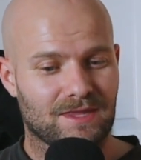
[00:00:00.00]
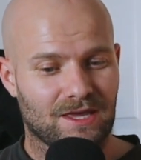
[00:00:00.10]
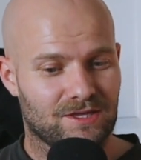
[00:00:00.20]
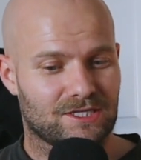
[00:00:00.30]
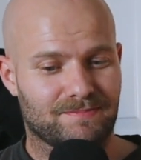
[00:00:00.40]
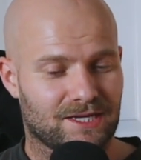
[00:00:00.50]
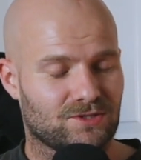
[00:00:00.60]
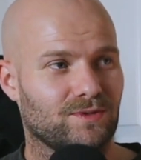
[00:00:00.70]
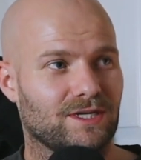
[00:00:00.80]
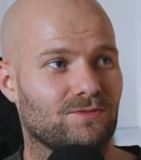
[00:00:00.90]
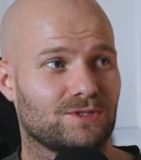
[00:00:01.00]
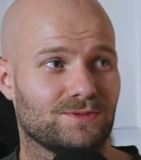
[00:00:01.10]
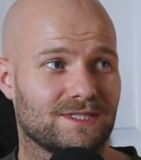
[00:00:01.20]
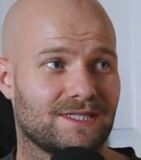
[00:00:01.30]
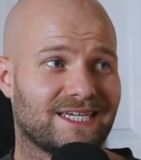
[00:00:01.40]
this past week, which
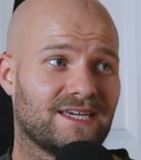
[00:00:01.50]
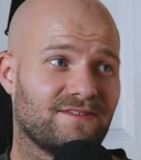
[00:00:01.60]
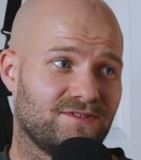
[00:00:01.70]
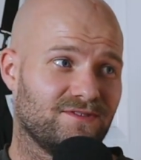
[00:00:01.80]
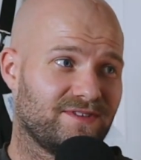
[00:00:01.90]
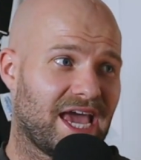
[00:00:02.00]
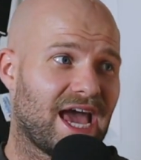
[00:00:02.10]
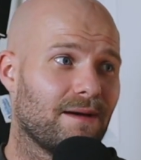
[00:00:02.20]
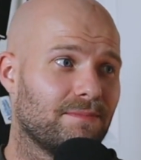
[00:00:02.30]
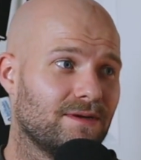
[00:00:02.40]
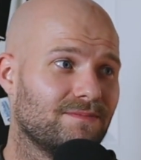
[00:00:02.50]
was the gift of gab.